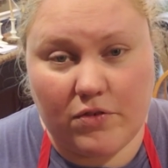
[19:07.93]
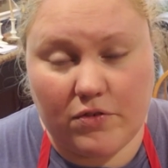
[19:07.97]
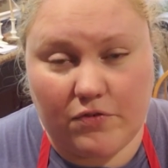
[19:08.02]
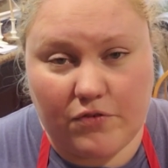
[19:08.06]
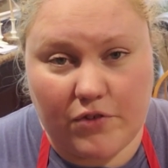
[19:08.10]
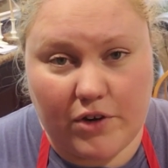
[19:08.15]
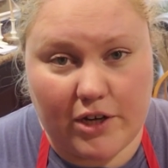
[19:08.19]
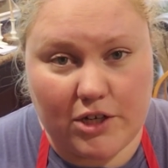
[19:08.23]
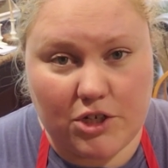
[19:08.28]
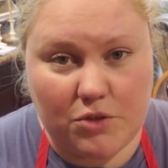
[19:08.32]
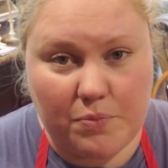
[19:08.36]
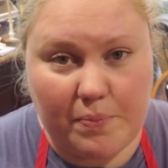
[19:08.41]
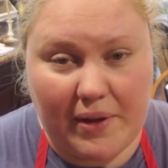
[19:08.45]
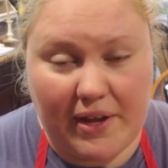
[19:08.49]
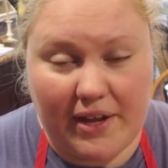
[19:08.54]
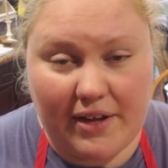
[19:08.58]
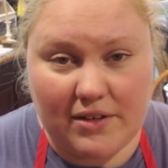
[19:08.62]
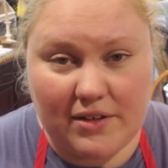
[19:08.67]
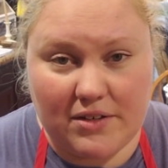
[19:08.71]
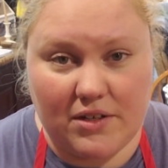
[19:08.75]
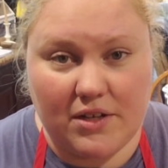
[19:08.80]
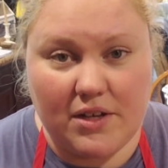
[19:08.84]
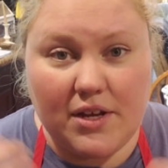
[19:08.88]
fresh
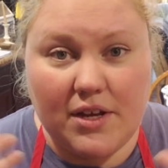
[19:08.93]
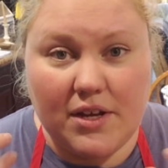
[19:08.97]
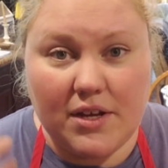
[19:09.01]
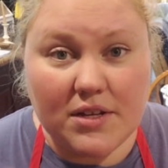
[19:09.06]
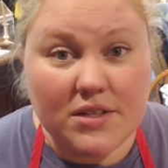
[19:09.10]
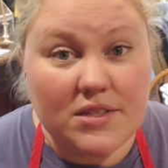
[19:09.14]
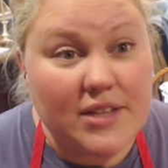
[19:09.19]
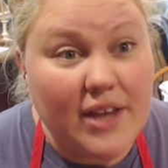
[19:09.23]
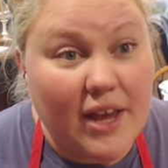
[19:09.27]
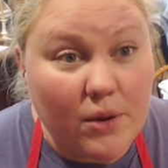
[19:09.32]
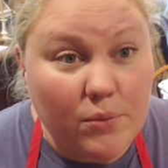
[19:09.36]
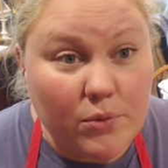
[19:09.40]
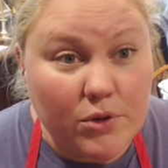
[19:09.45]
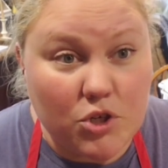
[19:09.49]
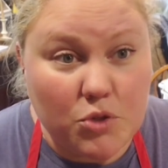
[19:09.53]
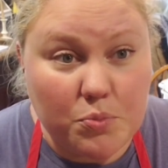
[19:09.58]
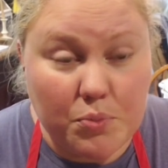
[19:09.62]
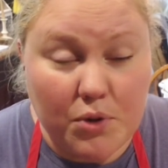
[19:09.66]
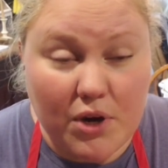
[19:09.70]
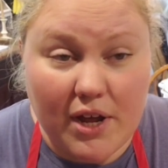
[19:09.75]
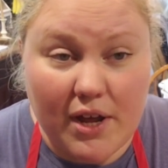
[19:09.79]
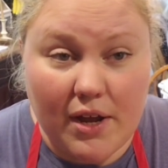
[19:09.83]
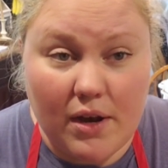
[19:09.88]
baked sandwich
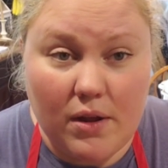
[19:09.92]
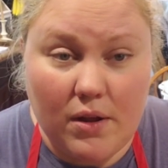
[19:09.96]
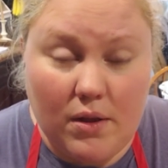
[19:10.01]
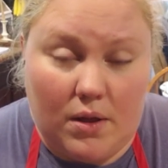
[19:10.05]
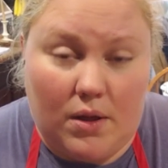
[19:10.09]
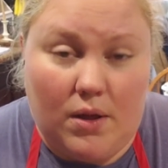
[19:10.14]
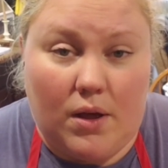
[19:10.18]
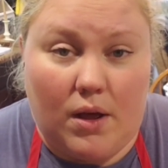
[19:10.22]
bread.